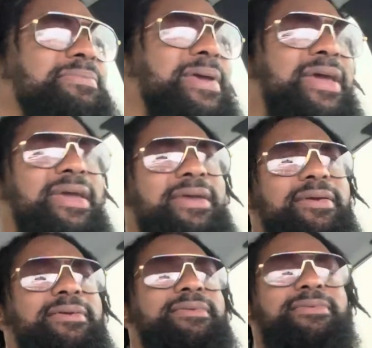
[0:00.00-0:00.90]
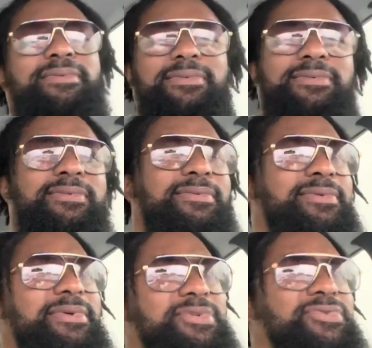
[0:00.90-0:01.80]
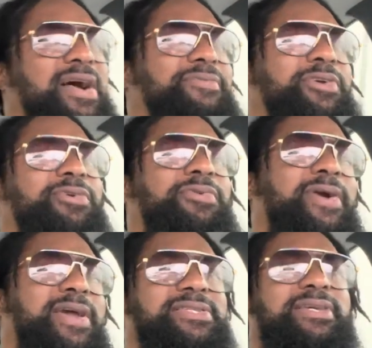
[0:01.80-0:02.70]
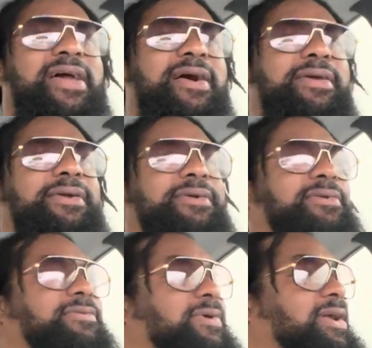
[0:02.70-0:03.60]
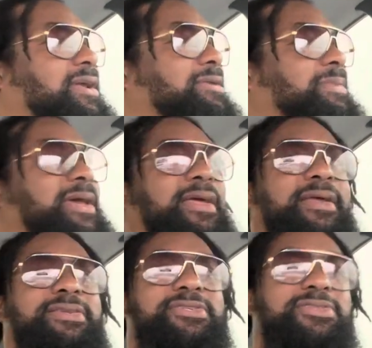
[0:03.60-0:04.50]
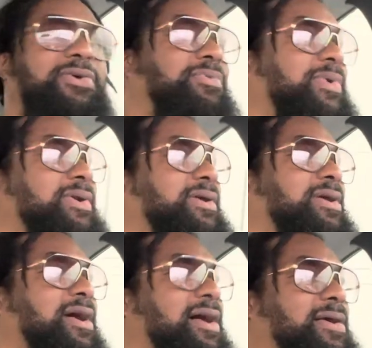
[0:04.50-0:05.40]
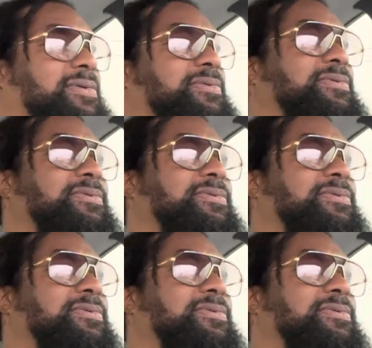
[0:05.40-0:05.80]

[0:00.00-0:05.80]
man, they driving crazy out here in the rain, man, they just don't want to go,